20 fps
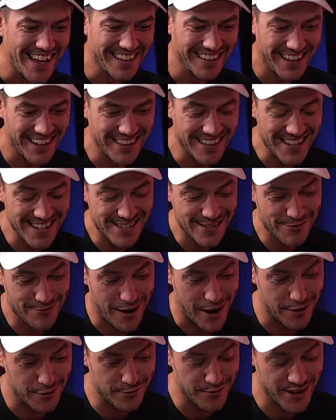And then this
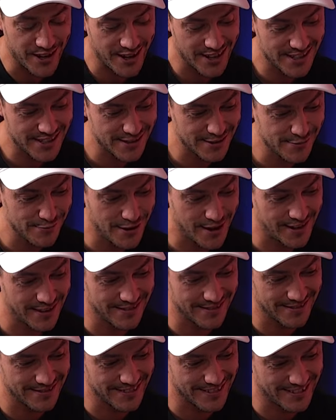rattled me. I actually went,
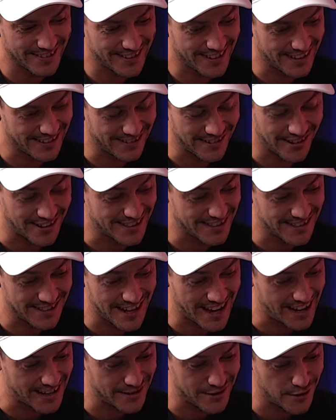and I
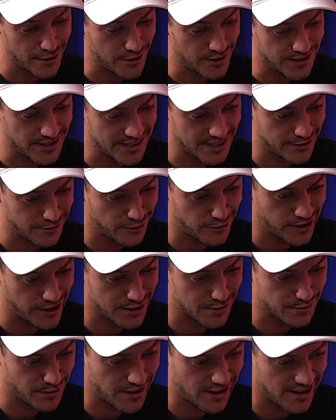had no idea who
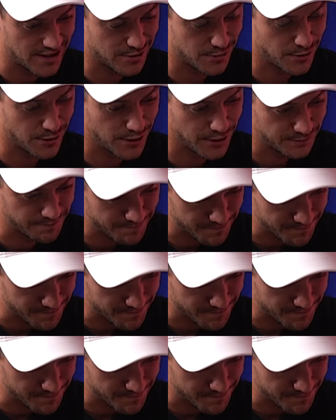these players were.